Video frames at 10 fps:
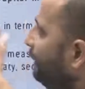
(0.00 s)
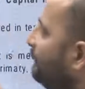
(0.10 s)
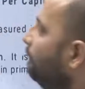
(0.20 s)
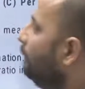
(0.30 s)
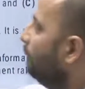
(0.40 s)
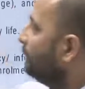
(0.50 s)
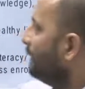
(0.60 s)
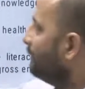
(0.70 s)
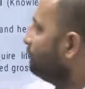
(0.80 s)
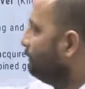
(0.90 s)
income,
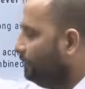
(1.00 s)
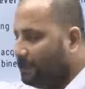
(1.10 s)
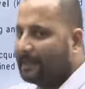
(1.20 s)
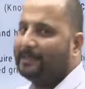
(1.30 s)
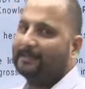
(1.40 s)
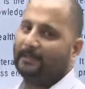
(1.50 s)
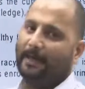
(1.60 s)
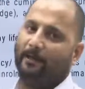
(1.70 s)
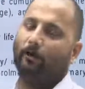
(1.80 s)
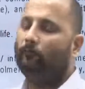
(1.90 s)
that is decent
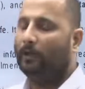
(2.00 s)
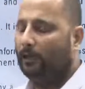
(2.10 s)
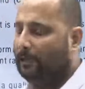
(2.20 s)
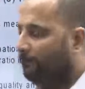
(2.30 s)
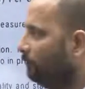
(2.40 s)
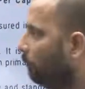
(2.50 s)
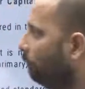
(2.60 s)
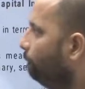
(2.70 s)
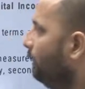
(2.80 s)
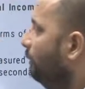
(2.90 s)
standard of living
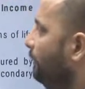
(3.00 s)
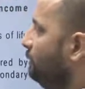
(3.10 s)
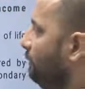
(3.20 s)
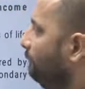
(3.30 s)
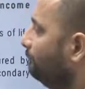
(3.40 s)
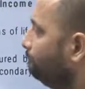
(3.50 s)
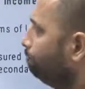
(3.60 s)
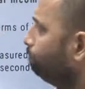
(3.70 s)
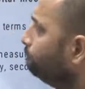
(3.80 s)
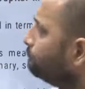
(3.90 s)
of a person.
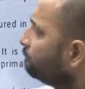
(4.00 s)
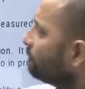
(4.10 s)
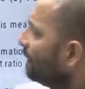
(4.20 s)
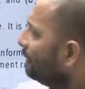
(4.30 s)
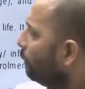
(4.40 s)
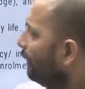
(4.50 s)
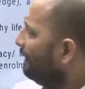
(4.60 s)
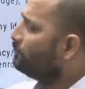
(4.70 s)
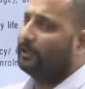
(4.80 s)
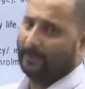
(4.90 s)
Now,
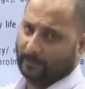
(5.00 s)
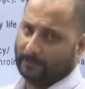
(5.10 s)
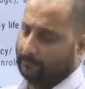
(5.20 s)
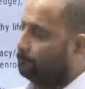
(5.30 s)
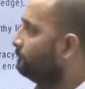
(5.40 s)
health status,